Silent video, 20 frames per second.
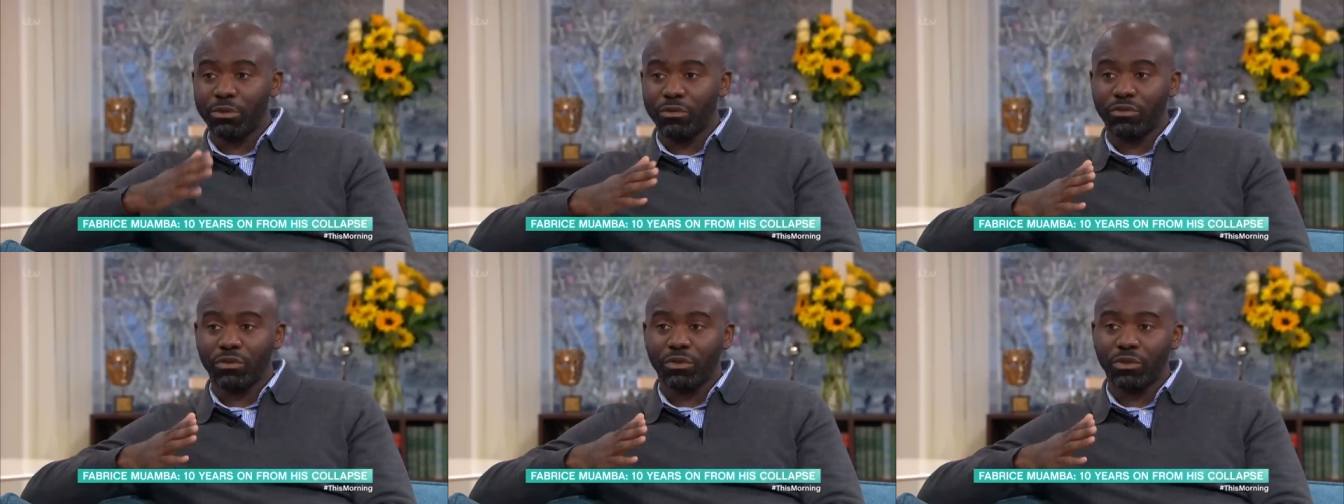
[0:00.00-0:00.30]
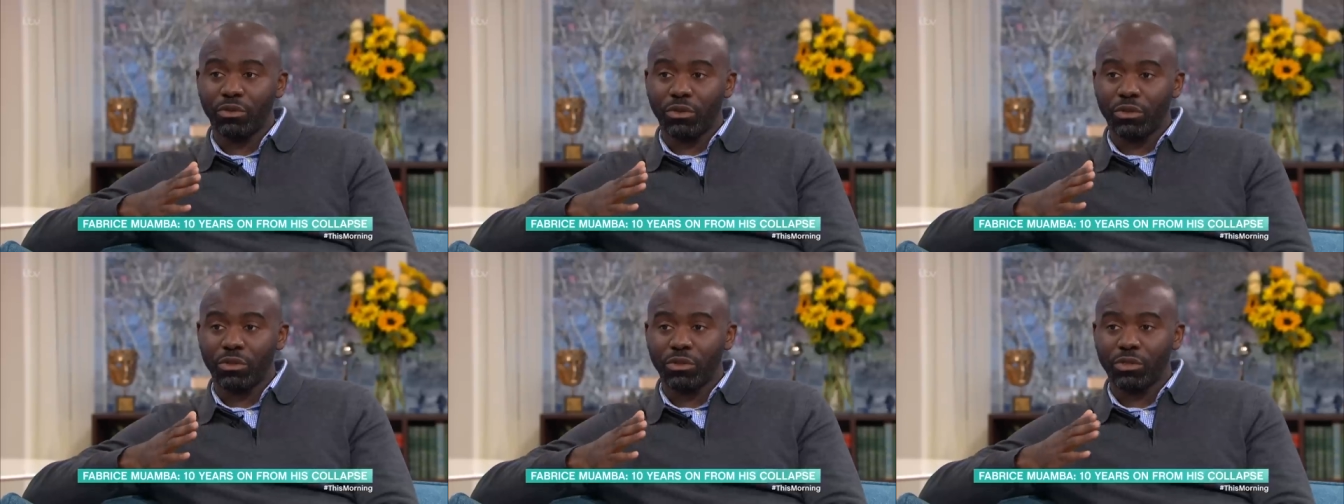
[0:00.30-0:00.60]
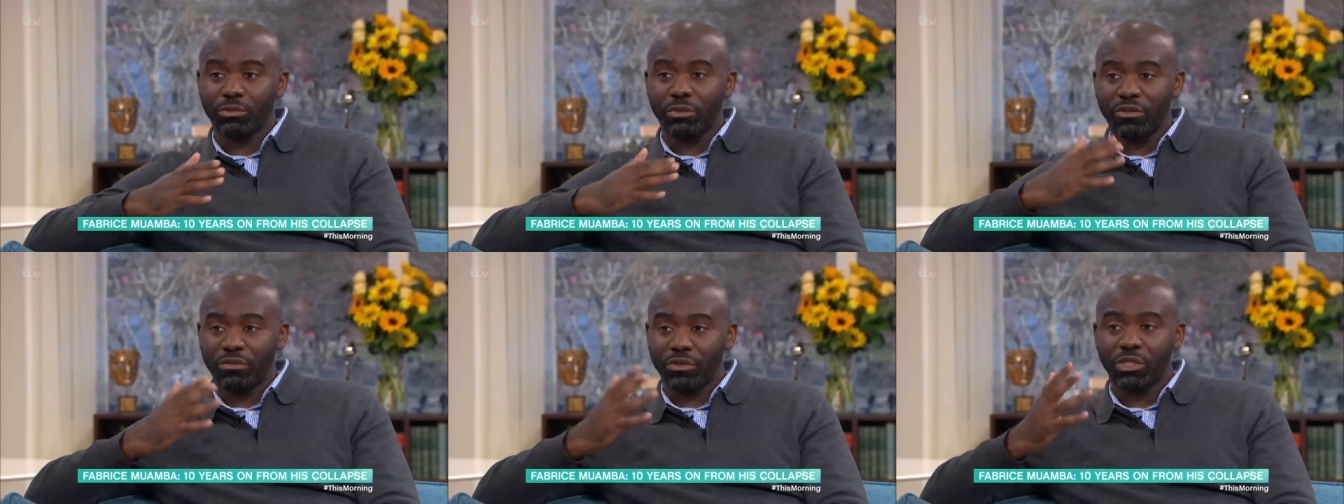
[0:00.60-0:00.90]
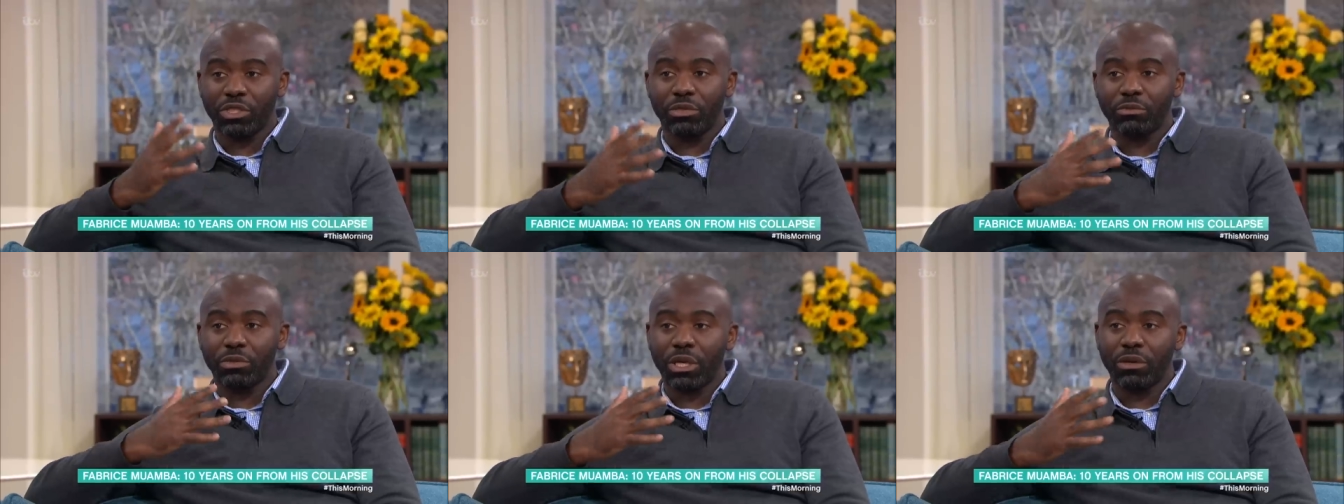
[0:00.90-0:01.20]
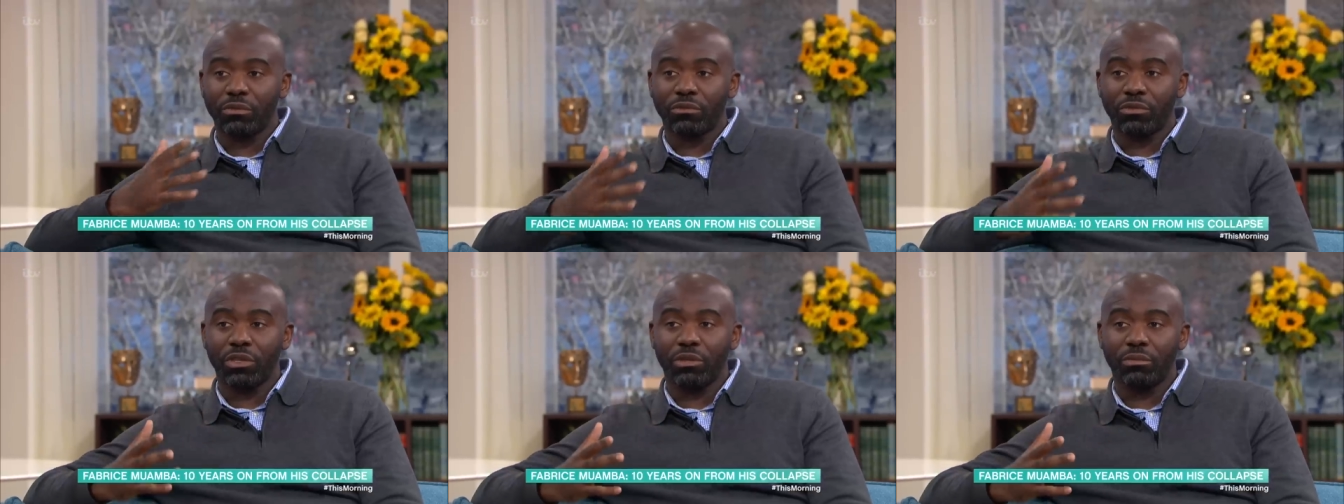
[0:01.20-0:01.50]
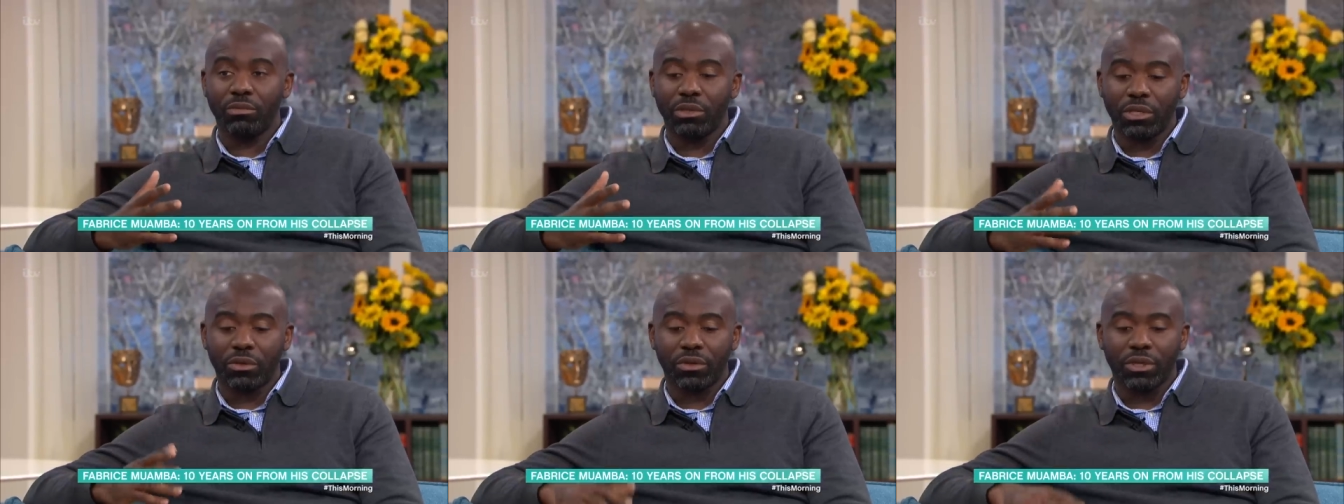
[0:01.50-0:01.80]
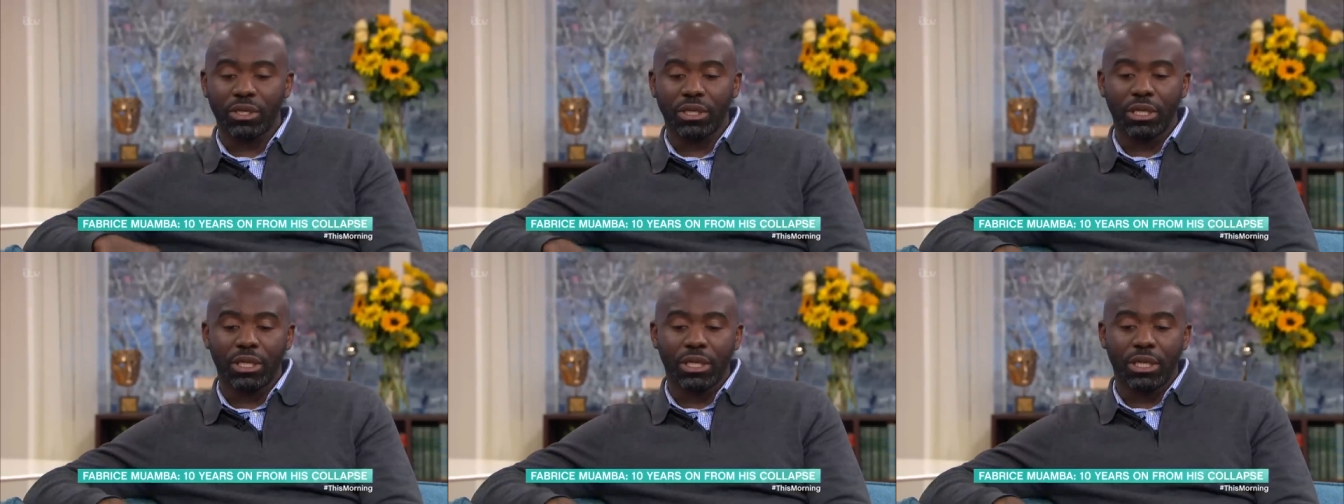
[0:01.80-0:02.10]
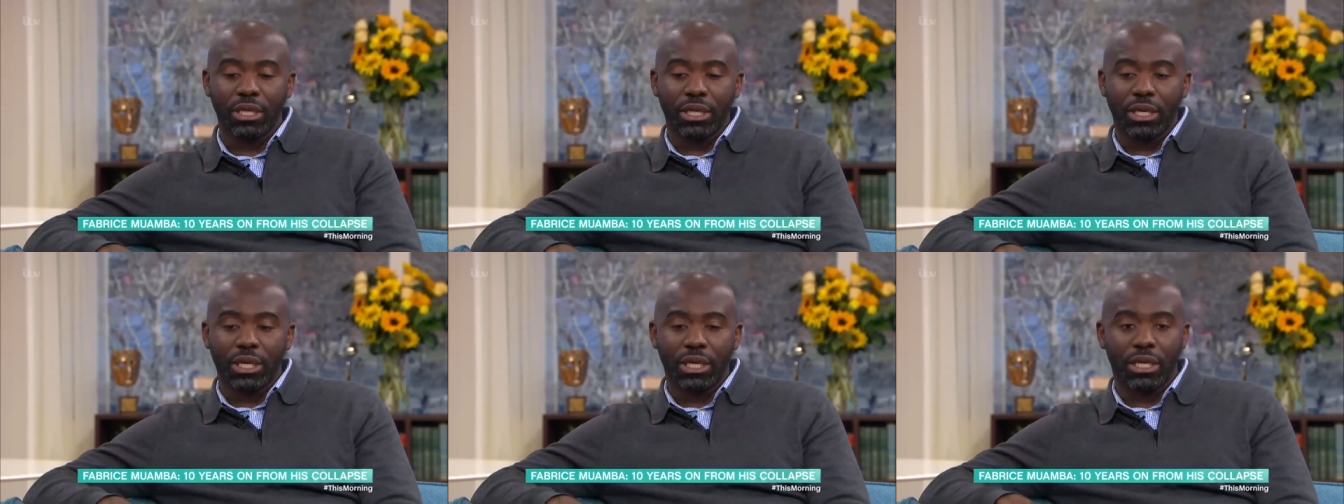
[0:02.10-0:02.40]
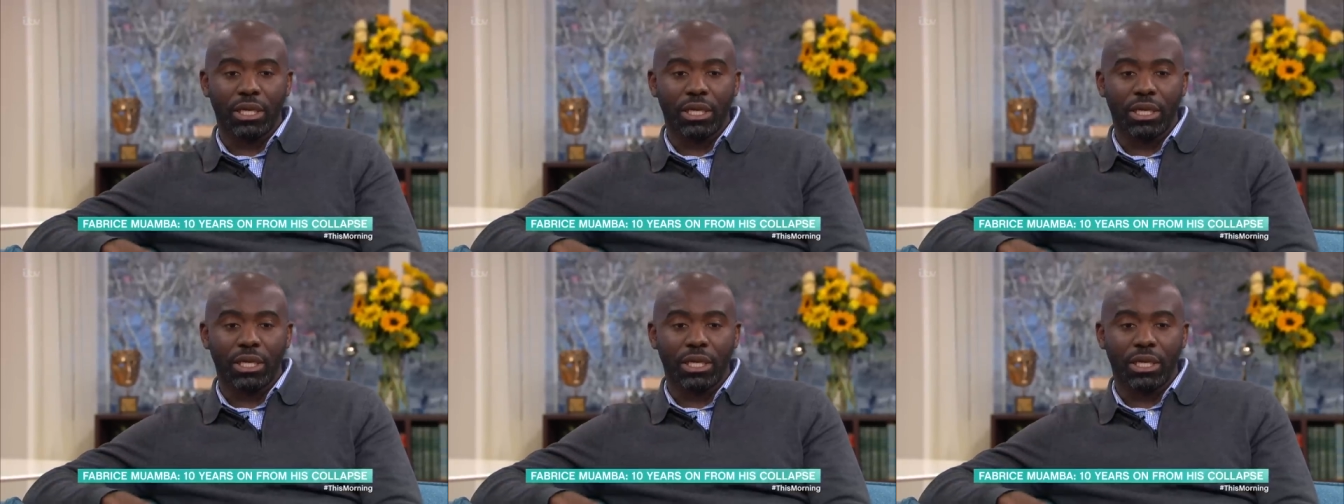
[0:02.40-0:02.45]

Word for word: view, so my vision become very blurry, and